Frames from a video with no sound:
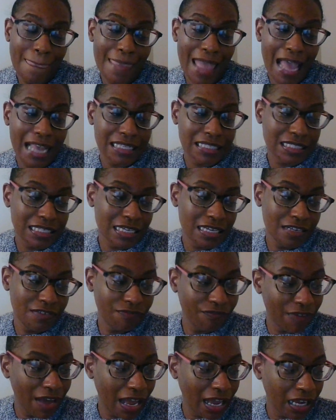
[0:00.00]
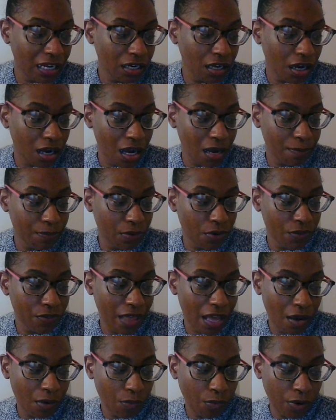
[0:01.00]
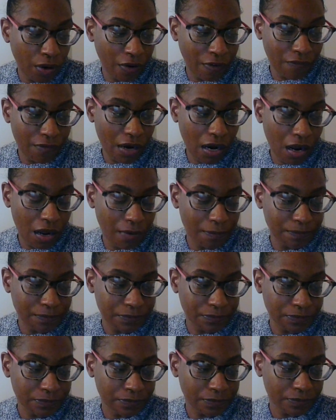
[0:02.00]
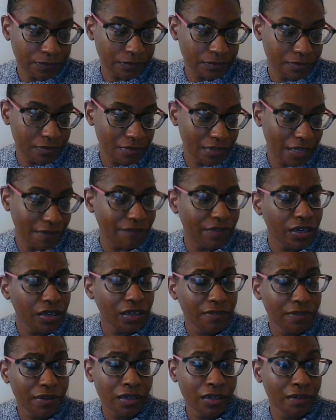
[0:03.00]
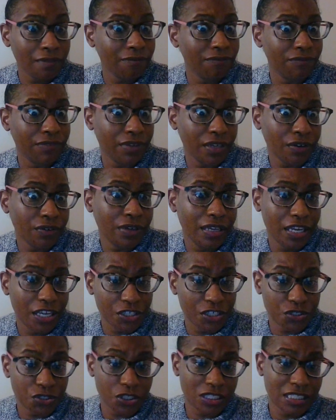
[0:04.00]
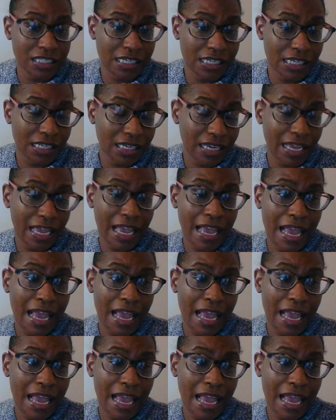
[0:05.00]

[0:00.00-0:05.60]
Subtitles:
I did find a couple that were very, very, very interesting.